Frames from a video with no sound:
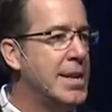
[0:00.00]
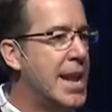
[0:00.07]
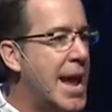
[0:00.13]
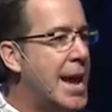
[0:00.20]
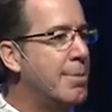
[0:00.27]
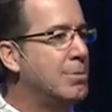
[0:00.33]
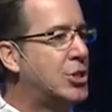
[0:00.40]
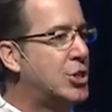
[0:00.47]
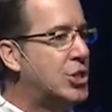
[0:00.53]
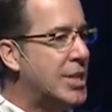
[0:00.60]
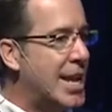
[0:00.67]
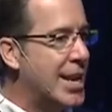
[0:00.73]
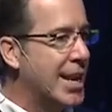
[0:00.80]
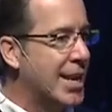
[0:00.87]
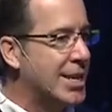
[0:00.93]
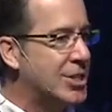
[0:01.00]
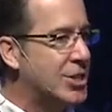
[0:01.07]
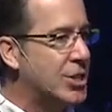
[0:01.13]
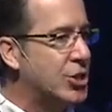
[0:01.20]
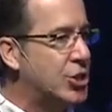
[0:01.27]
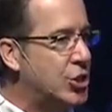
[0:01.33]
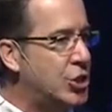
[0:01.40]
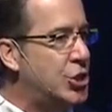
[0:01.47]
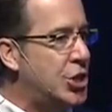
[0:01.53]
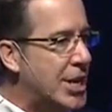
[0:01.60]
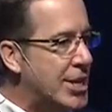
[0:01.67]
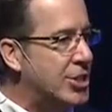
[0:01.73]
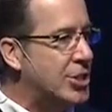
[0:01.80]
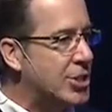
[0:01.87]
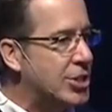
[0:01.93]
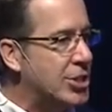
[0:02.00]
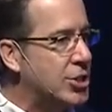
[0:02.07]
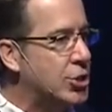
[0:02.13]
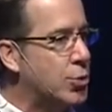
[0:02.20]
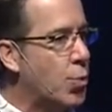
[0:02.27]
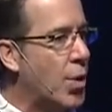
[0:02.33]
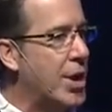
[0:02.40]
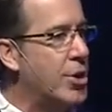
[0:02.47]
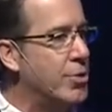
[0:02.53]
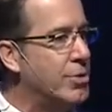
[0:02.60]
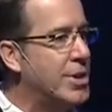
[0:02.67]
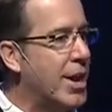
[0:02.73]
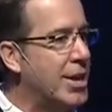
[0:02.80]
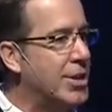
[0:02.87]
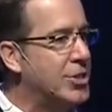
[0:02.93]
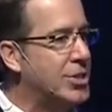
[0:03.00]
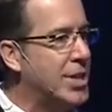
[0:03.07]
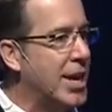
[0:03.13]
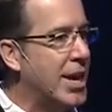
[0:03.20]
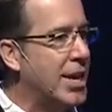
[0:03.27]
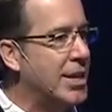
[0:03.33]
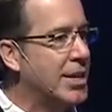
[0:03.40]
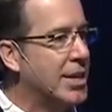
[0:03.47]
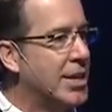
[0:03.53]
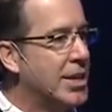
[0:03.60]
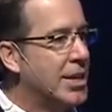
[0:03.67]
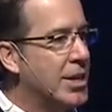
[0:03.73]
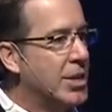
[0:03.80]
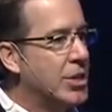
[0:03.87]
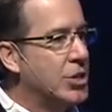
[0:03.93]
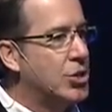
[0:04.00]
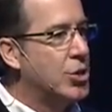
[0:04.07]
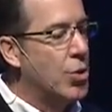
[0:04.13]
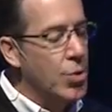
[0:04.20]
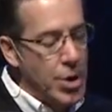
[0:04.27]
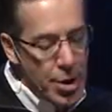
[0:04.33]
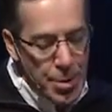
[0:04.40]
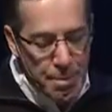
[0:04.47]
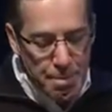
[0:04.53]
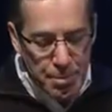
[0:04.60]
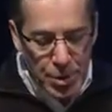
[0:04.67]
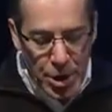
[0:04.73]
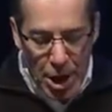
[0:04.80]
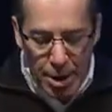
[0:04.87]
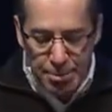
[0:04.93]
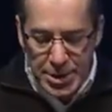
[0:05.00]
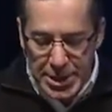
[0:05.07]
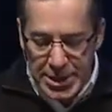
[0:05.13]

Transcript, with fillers: named sinless. And Jesus is the one who does that. So come to